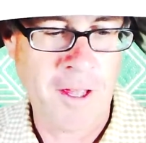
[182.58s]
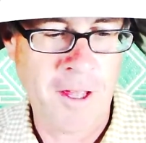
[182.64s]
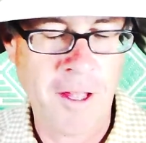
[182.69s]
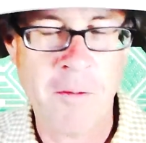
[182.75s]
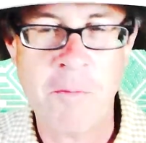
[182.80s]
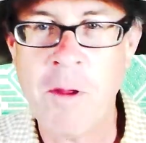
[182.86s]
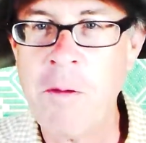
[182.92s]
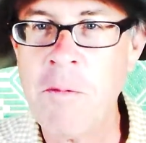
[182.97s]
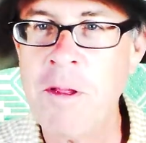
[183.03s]

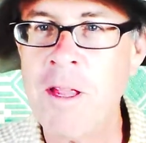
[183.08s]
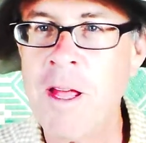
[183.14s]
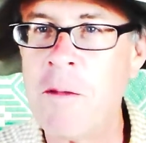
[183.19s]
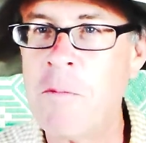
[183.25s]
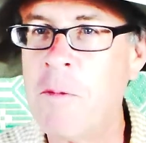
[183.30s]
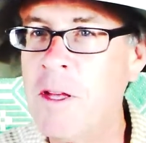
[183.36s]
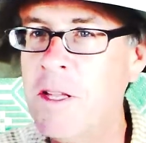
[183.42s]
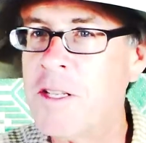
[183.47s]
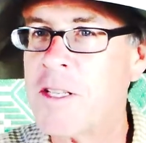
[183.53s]
And maybe
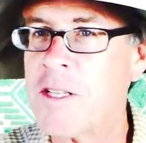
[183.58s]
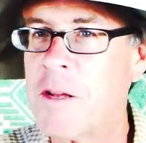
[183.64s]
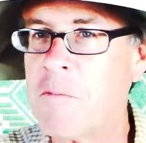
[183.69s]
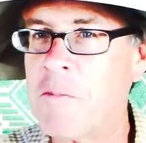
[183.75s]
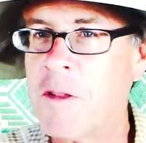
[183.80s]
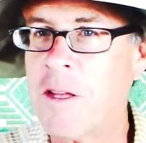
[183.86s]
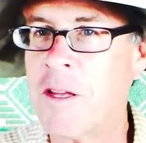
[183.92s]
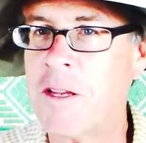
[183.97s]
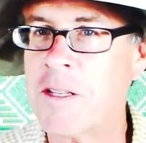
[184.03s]
that means
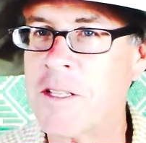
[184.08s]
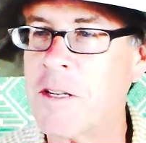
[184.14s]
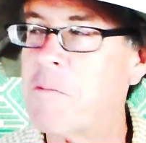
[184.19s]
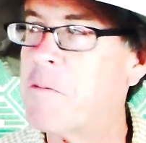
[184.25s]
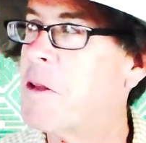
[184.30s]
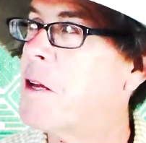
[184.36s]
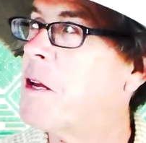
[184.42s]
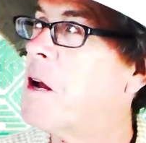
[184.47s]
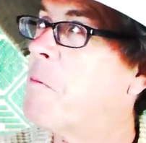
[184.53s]
something.
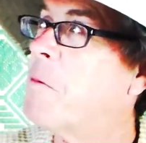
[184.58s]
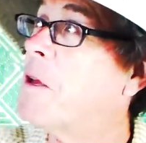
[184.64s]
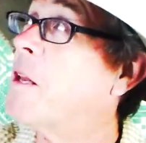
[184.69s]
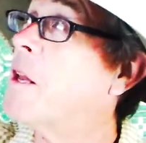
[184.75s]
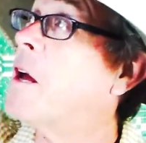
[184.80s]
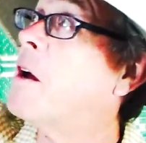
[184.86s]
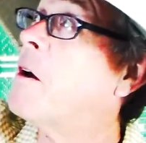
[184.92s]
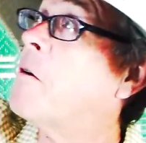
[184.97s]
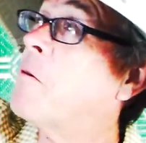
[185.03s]
Something
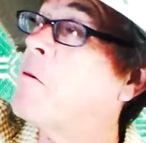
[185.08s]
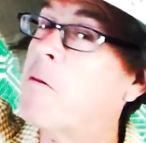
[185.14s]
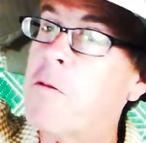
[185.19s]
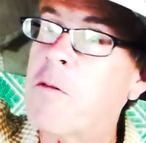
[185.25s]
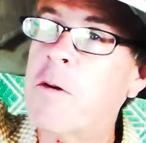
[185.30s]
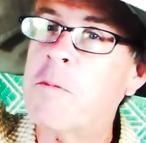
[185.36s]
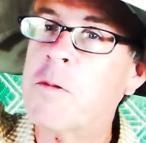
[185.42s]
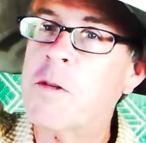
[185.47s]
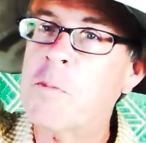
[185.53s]
coming down
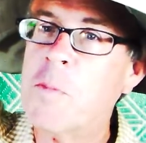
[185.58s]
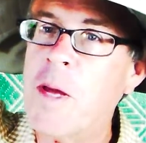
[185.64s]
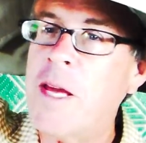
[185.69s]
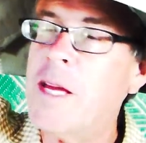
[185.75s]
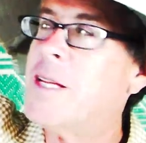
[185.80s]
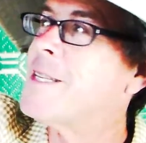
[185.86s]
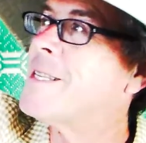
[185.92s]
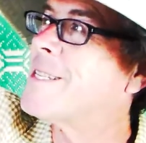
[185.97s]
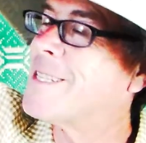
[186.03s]
from
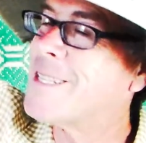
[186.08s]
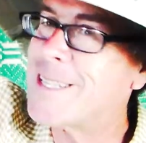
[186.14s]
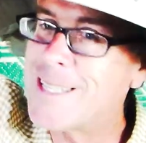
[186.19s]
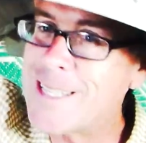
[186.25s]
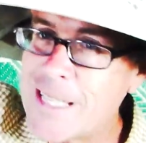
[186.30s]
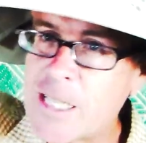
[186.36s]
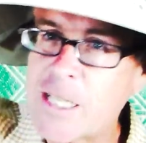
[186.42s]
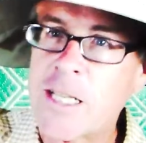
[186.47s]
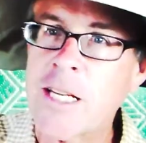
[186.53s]
space,
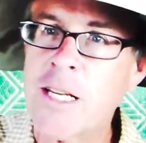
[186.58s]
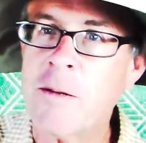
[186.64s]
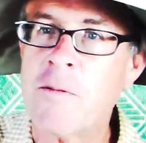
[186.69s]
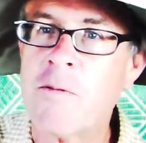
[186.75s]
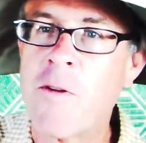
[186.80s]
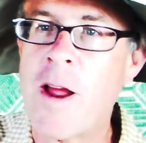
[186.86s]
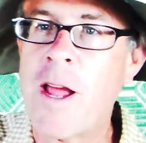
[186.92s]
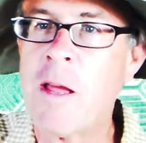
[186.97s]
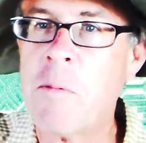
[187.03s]

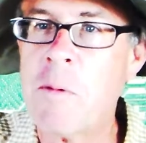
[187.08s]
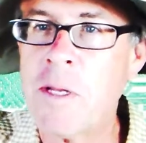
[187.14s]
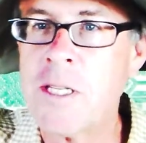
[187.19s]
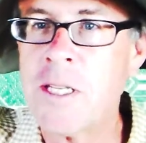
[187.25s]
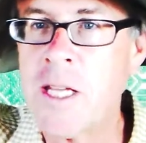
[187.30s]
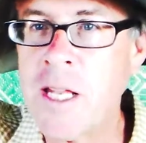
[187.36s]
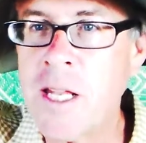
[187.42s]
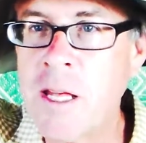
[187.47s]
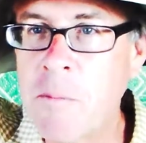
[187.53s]

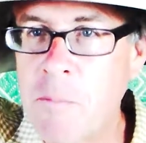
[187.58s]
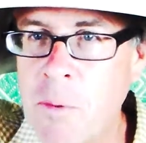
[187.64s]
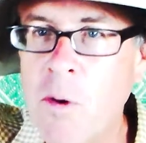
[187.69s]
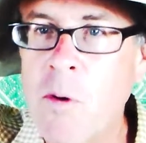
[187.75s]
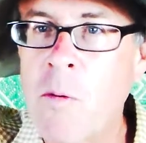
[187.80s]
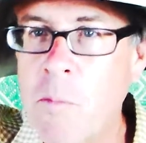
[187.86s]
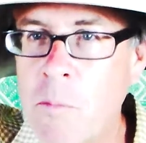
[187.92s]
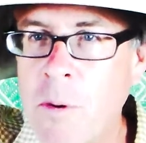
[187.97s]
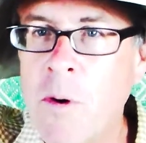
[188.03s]
fragments hitting,
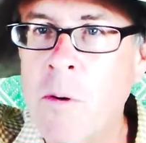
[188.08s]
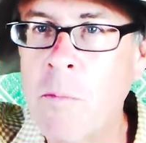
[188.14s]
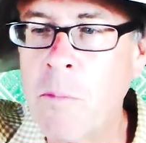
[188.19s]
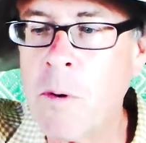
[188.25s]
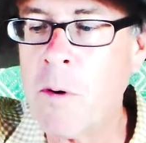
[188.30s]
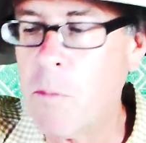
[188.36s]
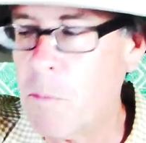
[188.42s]
boom, boom,